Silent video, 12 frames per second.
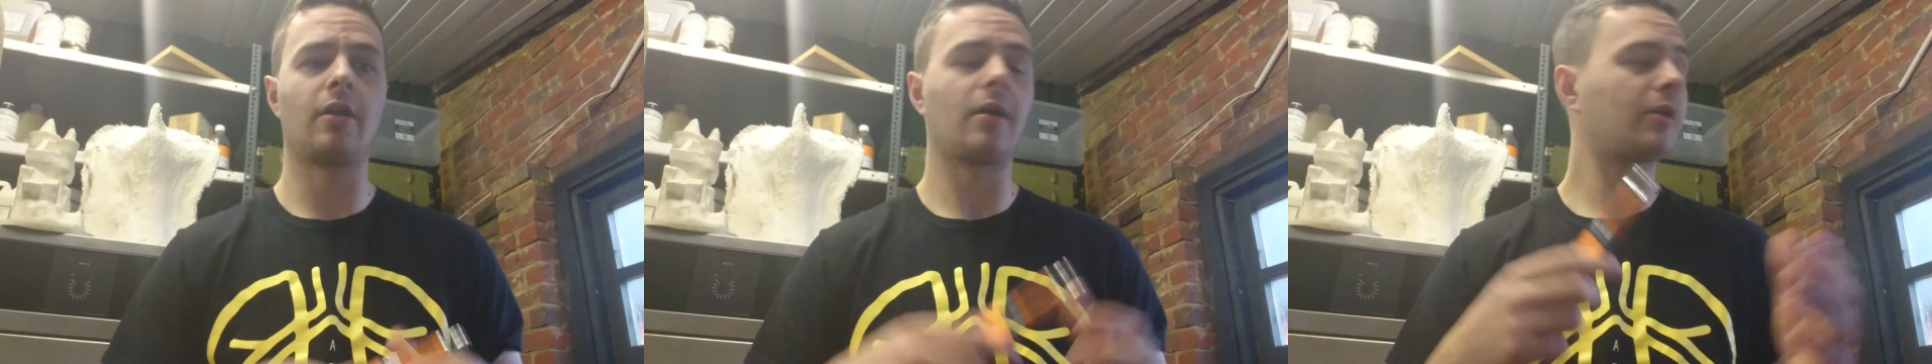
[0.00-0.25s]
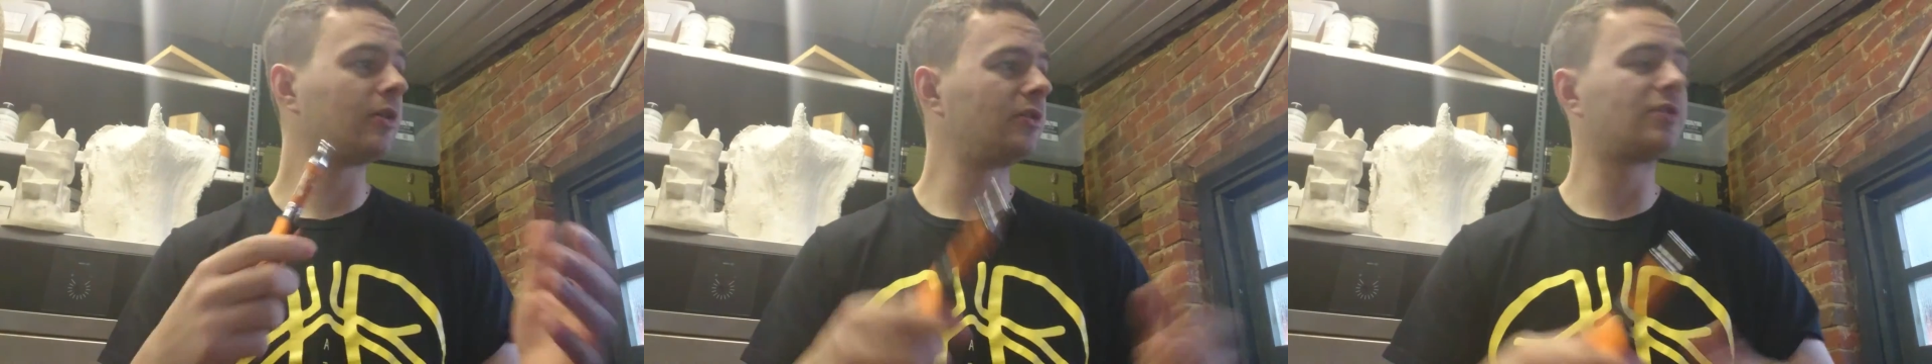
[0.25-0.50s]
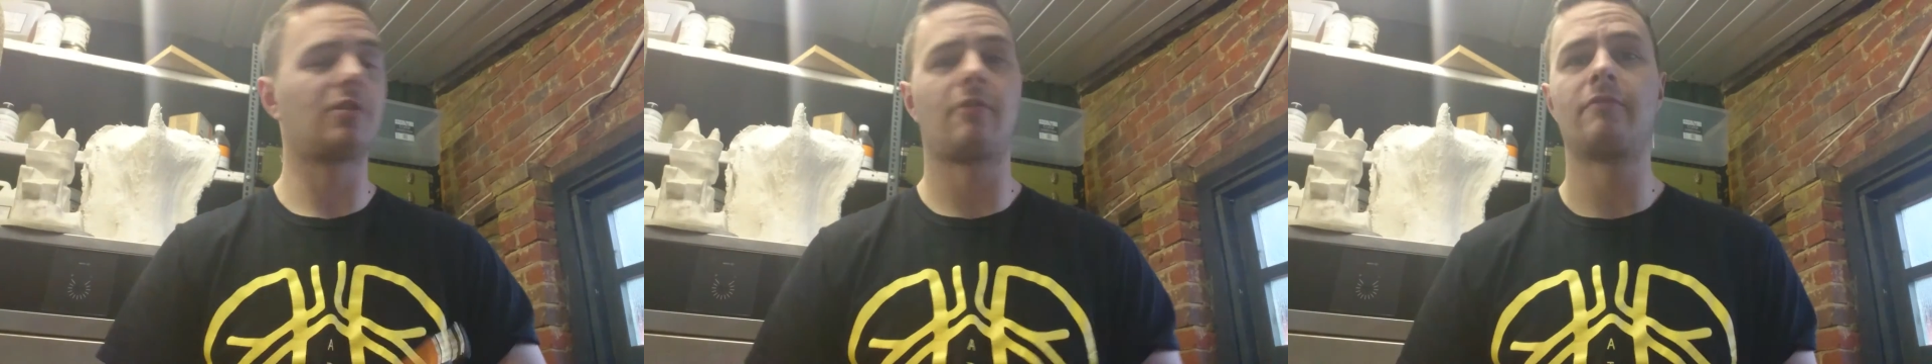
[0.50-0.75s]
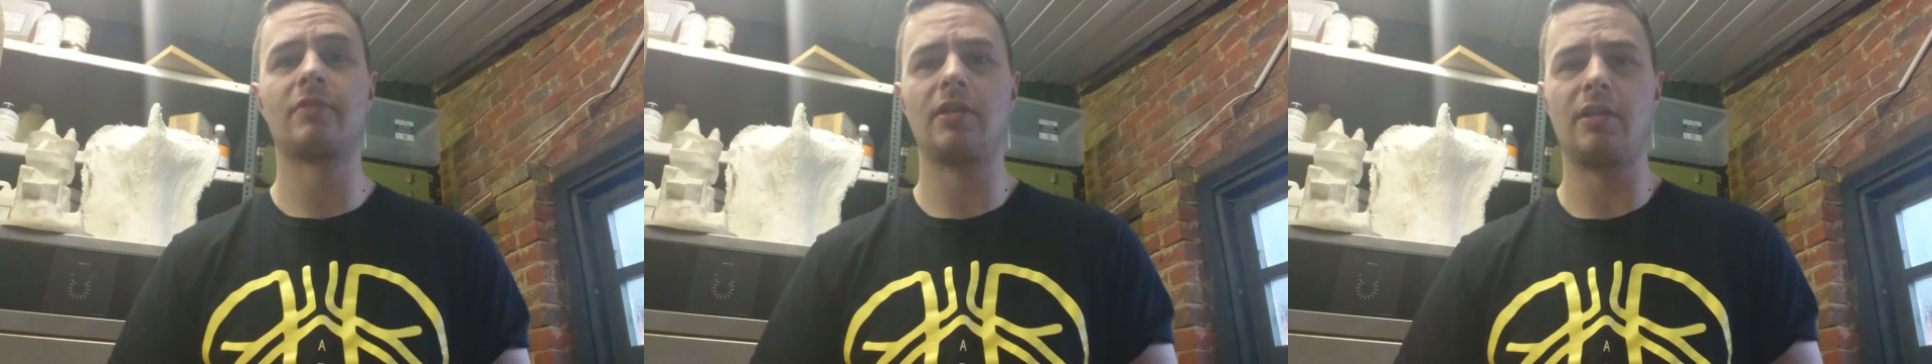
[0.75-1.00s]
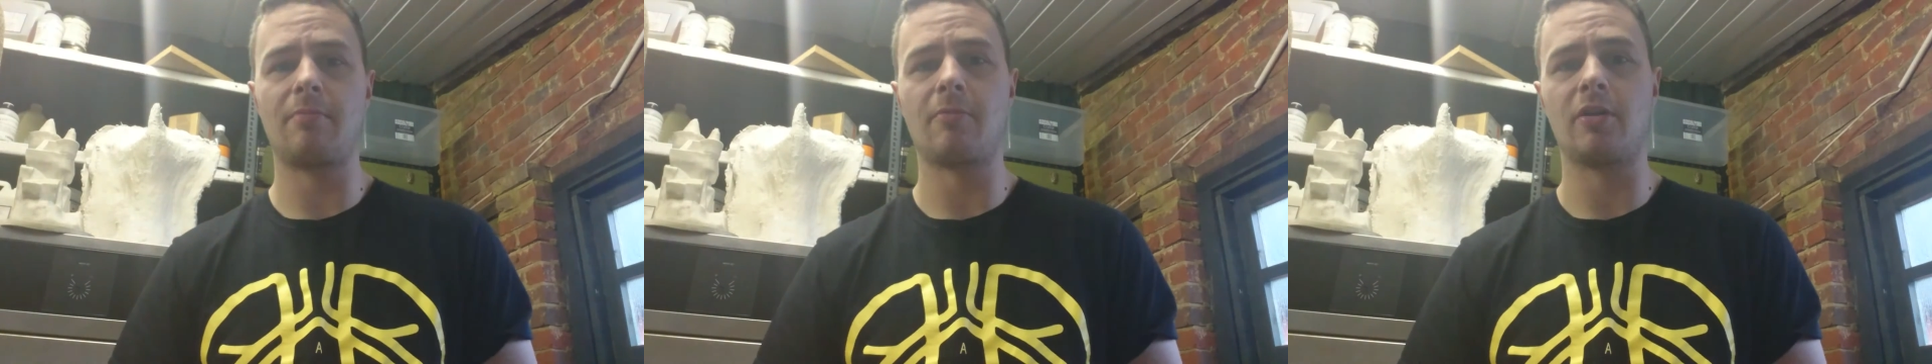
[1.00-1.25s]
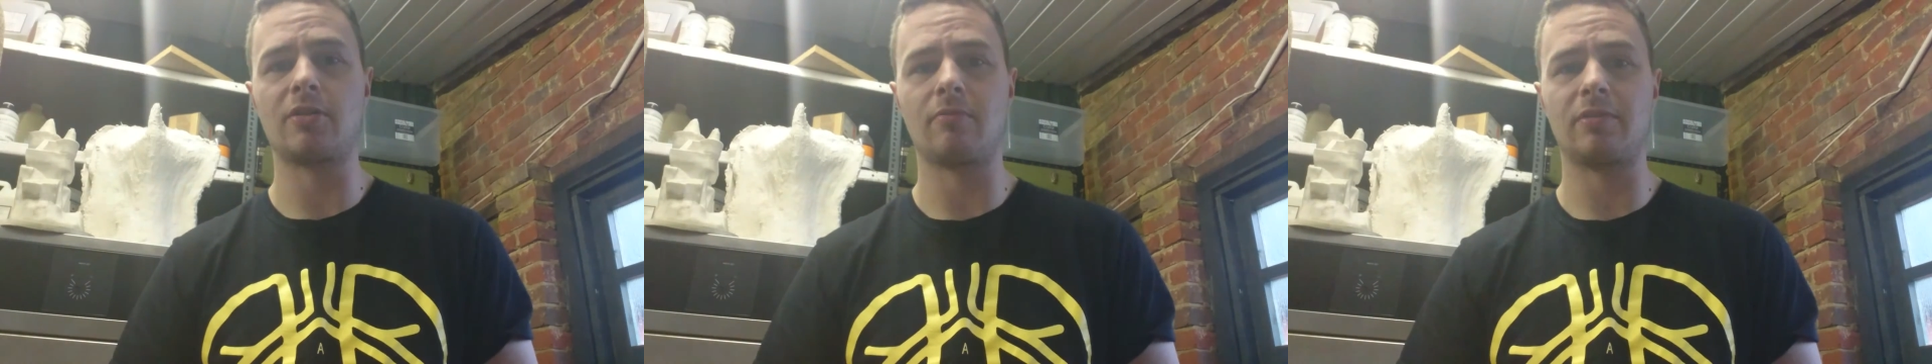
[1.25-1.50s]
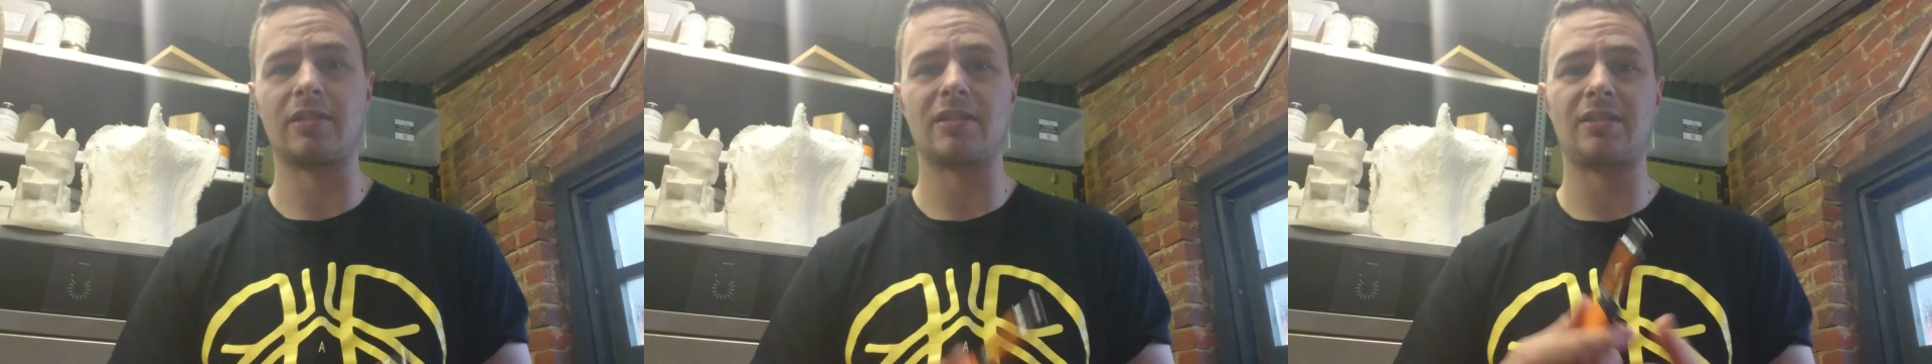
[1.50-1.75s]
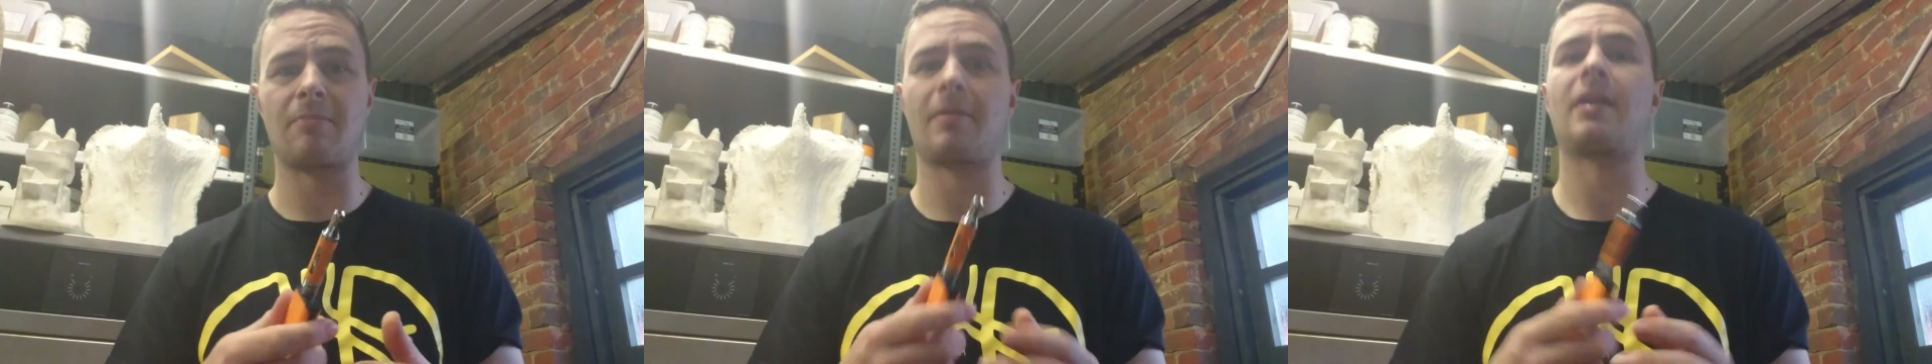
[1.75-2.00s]
because obviously them guys are the ones
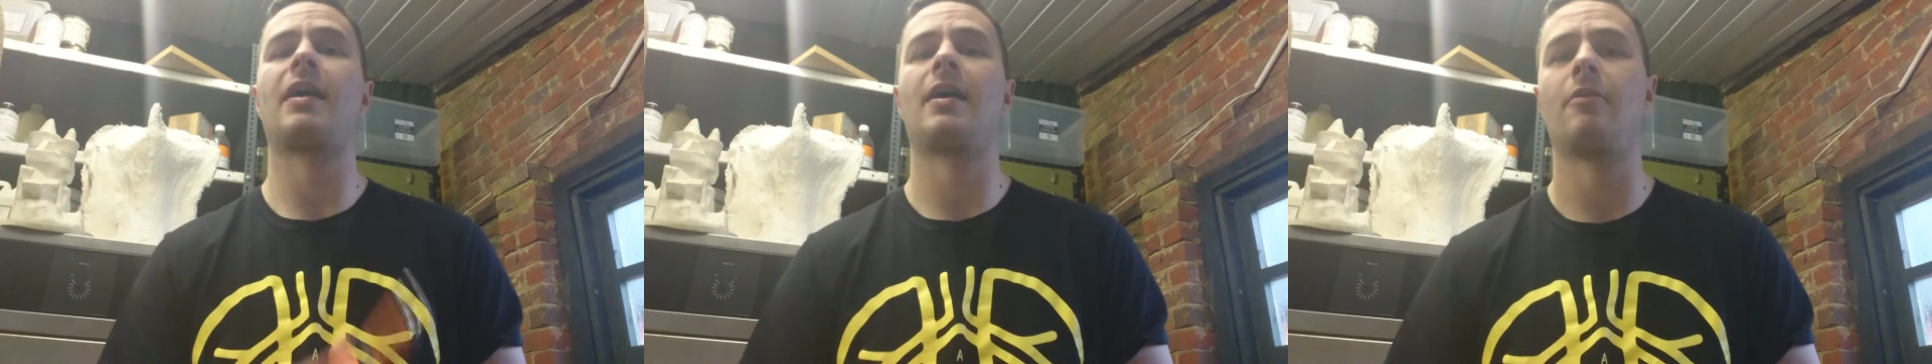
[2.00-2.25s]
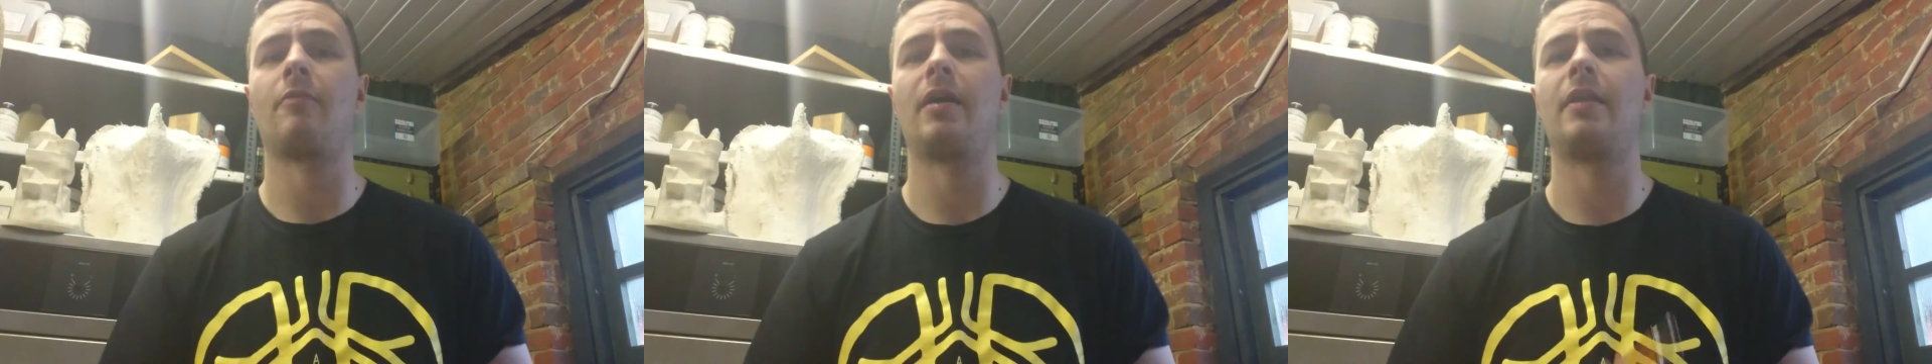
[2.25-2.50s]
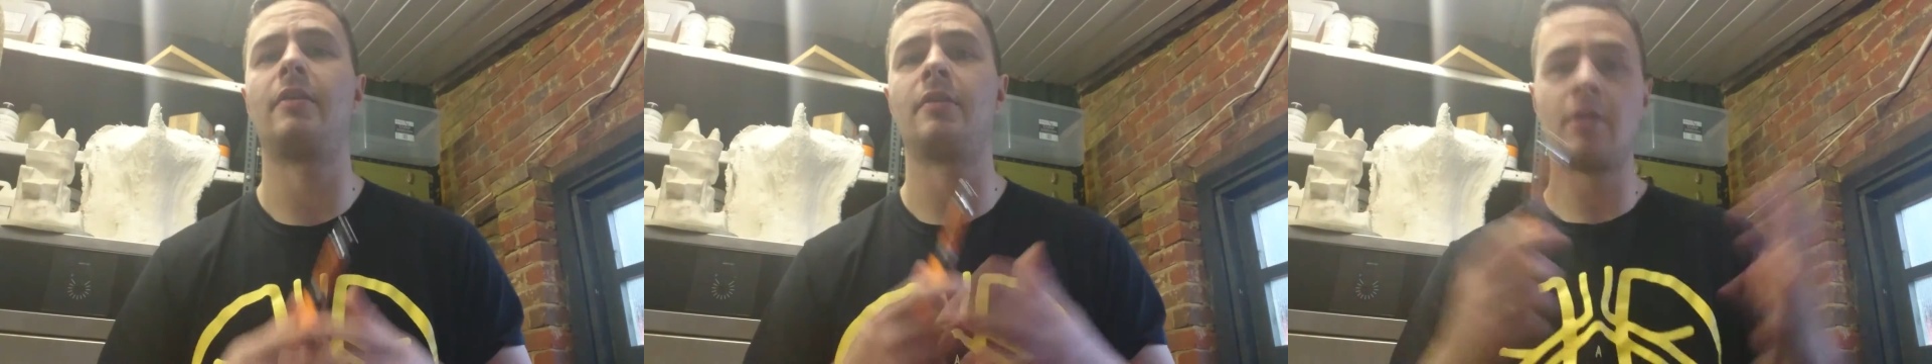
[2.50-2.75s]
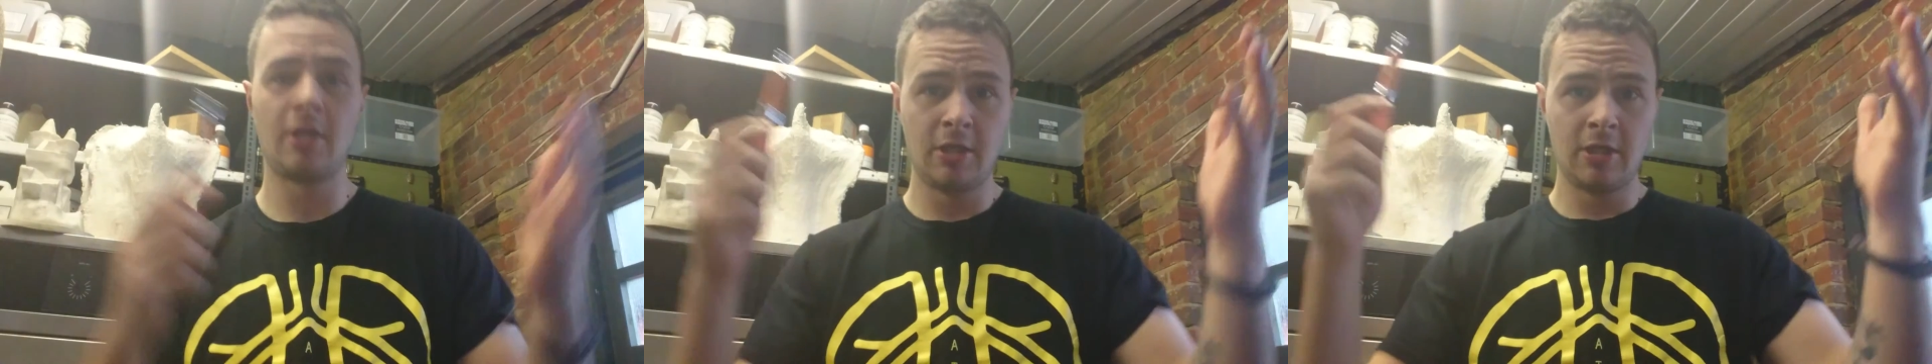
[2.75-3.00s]
that sent me it out and